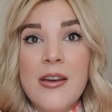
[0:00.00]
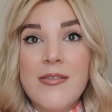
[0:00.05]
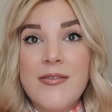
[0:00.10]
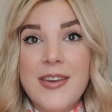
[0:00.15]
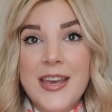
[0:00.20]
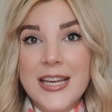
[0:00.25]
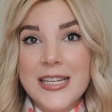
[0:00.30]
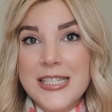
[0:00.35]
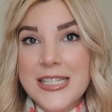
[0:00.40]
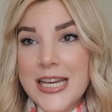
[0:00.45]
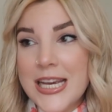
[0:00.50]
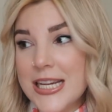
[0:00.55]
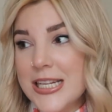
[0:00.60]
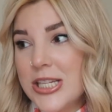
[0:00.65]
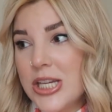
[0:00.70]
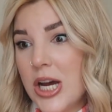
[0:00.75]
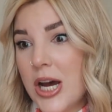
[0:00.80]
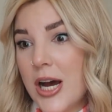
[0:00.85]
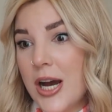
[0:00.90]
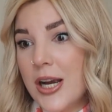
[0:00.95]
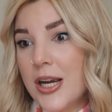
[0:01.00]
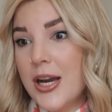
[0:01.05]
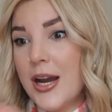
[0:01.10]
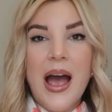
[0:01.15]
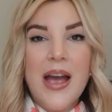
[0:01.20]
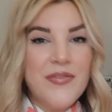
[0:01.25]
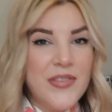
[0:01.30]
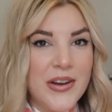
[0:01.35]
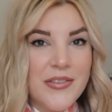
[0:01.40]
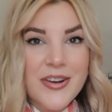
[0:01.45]
via TikTok.
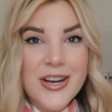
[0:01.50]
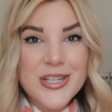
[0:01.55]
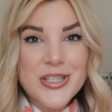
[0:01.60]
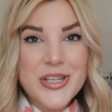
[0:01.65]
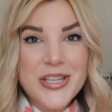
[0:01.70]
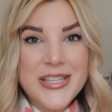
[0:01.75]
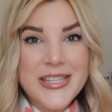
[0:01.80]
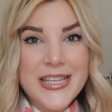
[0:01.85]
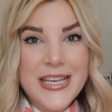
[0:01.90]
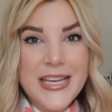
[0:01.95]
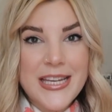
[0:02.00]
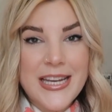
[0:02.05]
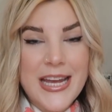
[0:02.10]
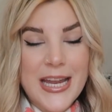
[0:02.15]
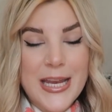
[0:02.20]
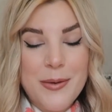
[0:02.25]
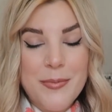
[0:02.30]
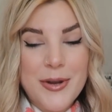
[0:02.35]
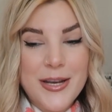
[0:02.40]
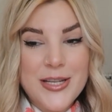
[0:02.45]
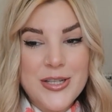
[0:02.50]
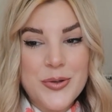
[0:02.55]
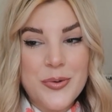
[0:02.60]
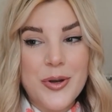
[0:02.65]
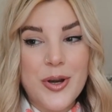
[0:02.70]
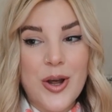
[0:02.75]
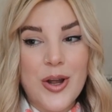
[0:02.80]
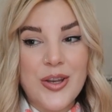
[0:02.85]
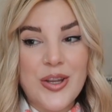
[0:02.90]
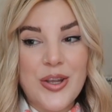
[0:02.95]
I've never actually seen anybody do
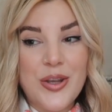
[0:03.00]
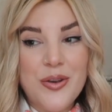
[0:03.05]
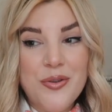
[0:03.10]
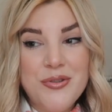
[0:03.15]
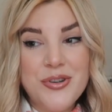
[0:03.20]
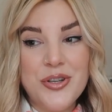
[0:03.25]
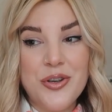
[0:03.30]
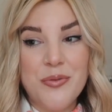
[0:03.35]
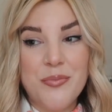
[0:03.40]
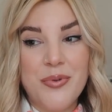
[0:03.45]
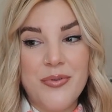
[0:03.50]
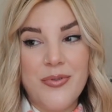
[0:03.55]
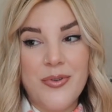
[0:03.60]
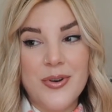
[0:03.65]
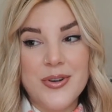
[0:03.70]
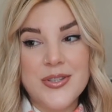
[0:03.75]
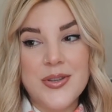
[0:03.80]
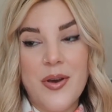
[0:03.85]
it on YouTube before,